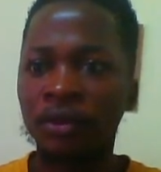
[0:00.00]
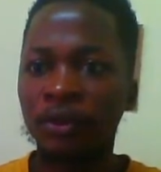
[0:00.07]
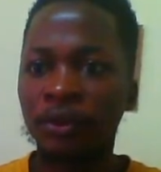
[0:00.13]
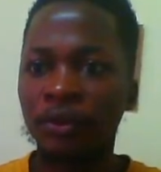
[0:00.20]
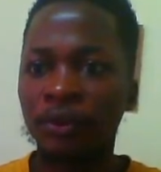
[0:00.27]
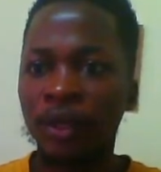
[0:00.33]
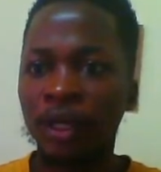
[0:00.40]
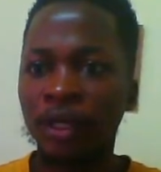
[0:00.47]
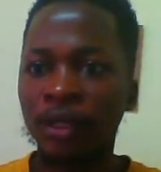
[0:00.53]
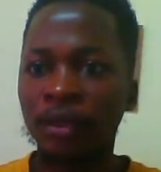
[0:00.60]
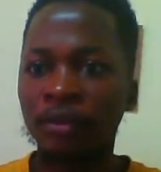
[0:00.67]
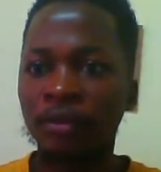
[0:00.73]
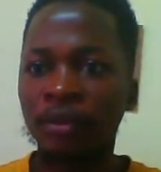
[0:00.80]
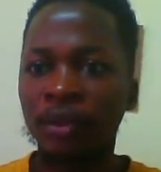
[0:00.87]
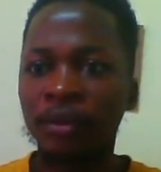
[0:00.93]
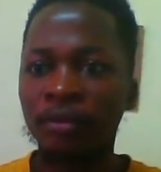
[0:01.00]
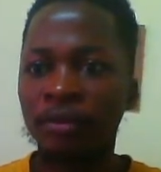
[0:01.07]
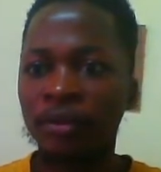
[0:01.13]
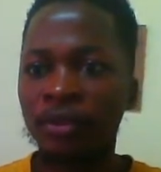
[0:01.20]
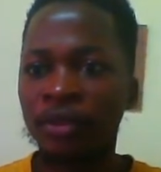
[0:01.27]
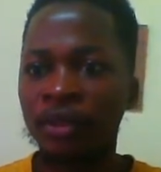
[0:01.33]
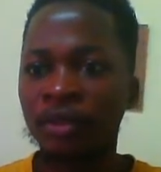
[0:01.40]
right click on library
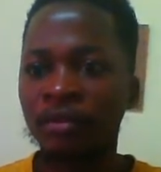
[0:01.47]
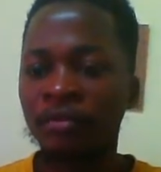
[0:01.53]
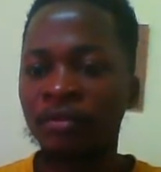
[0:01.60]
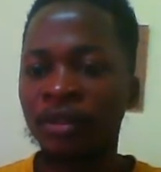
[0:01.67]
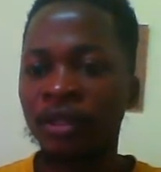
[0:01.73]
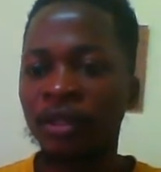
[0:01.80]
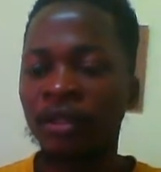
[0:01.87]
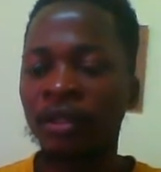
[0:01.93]
shapefile,